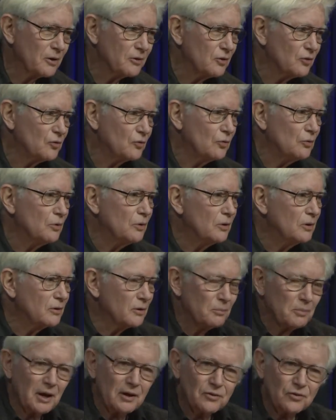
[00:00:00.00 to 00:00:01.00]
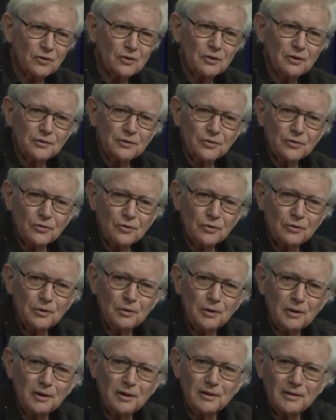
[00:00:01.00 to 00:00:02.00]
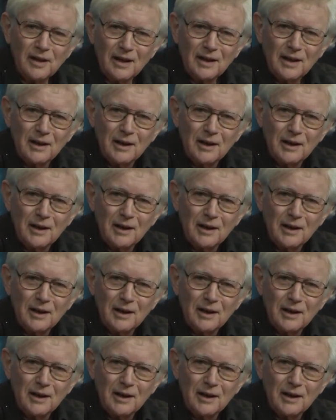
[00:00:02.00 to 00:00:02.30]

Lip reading: to school or bicycle to school,